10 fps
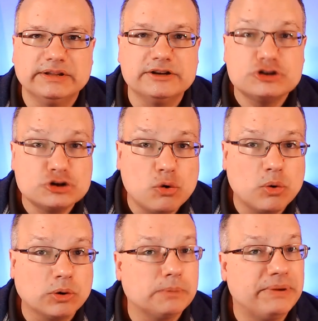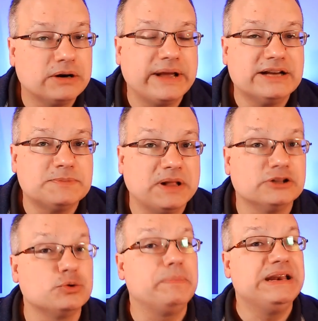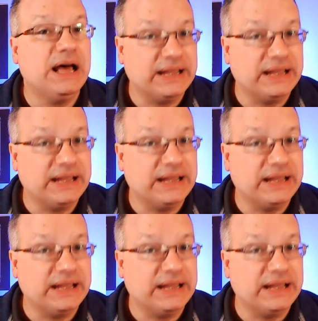That sure, better gas mileage would be